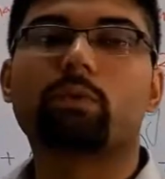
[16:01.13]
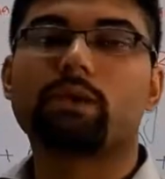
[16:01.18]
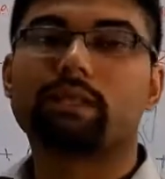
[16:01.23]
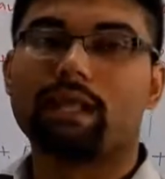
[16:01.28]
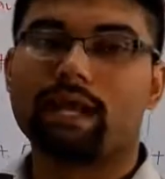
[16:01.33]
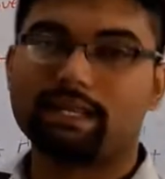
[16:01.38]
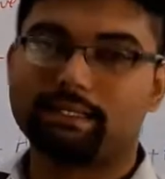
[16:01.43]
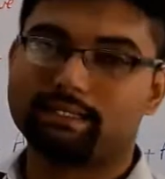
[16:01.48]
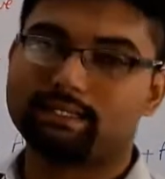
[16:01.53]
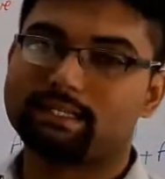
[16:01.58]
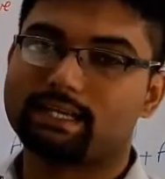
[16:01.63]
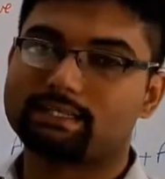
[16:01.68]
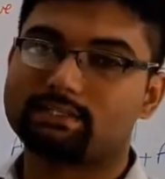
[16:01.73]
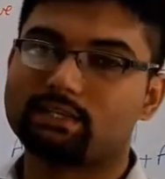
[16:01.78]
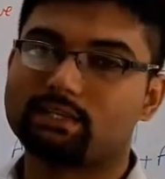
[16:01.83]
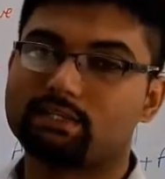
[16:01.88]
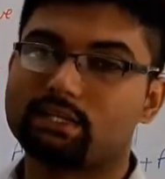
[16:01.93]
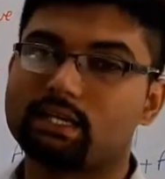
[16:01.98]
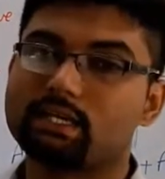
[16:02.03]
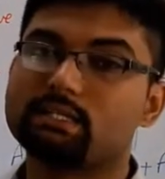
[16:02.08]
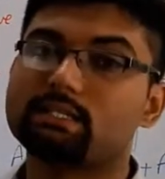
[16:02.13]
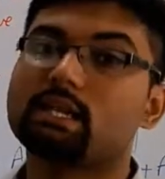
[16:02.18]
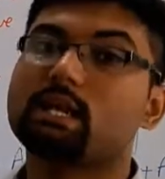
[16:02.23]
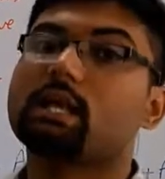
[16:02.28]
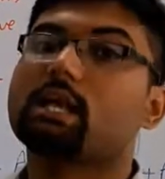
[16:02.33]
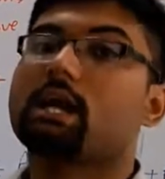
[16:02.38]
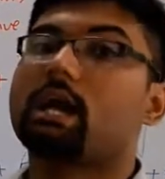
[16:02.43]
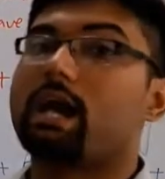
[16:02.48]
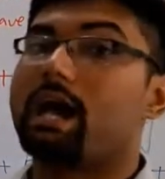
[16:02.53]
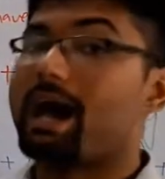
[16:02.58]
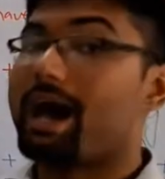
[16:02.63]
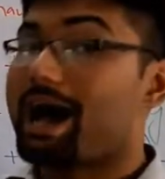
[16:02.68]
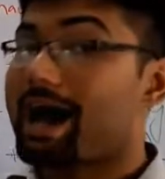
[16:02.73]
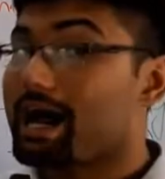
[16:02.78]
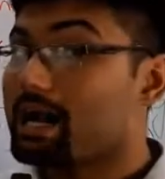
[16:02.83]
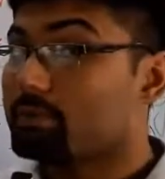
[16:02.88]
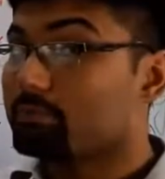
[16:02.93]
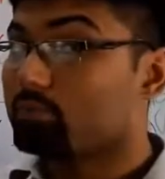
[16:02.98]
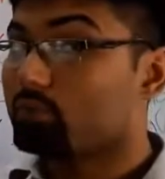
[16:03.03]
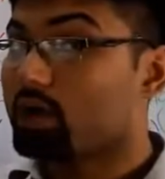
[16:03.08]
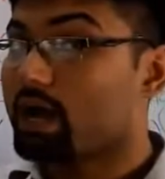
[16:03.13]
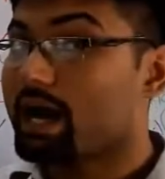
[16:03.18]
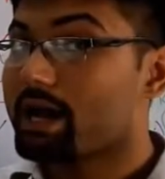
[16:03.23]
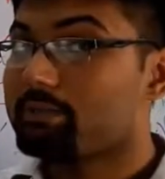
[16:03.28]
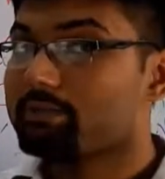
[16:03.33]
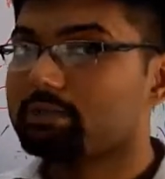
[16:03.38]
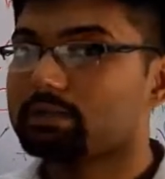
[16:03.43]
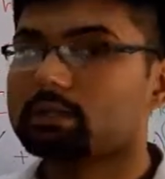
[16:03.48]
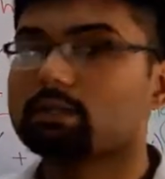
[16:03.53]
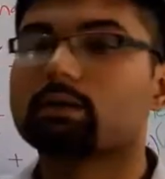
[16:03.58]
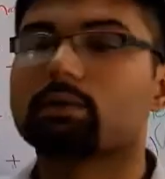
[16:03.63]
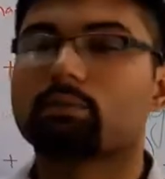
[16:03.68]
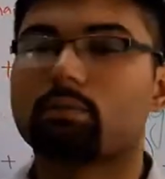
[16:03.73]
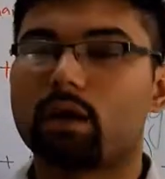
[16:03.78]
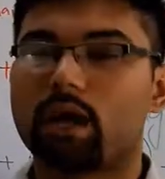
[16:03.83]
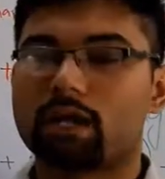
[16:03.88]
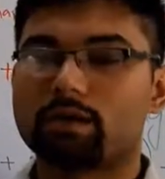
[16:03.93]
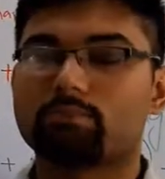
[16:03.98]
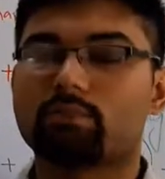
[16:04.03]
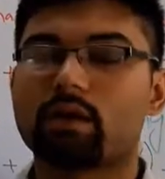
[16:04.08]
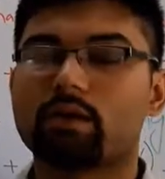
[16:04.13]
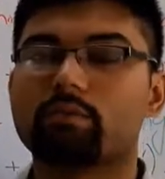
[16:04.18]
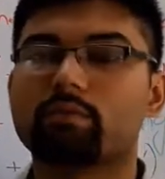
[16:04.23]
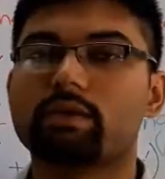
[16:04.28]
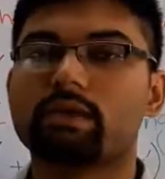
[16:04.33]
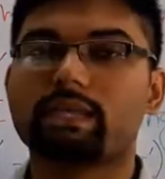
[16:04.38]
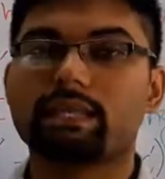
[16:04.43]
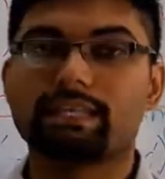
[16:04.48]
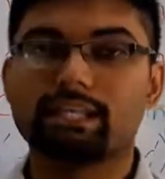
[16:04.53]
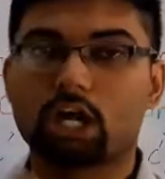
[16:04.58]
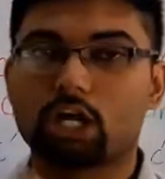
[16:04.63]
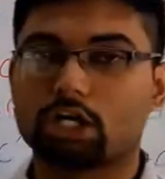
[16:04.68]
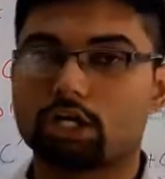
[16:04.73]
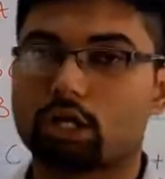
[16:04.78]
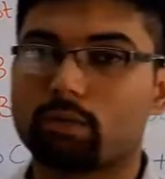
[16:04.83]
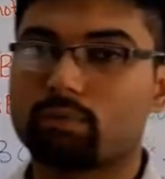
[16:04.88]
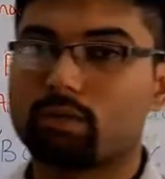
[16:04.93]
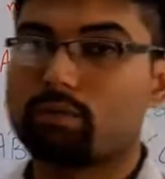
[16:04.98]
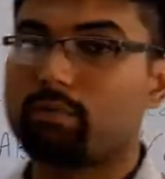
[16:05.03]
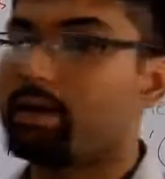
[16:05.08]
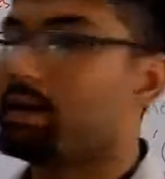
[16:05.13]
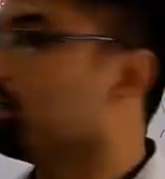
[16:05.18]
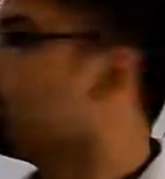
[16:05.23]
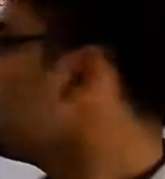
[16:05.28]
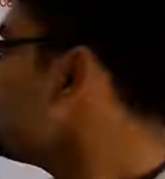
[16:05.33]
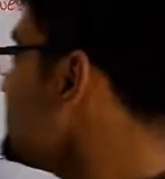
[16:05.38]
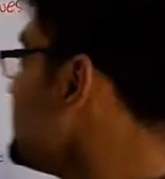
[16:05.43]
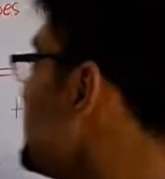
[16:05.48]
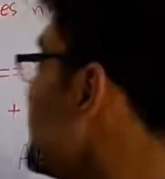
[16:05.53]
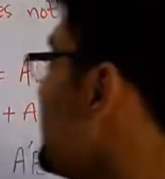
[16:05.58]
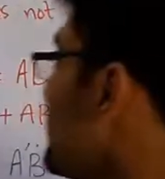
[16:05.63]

we write it as it is unprimed unprimed means non-complemented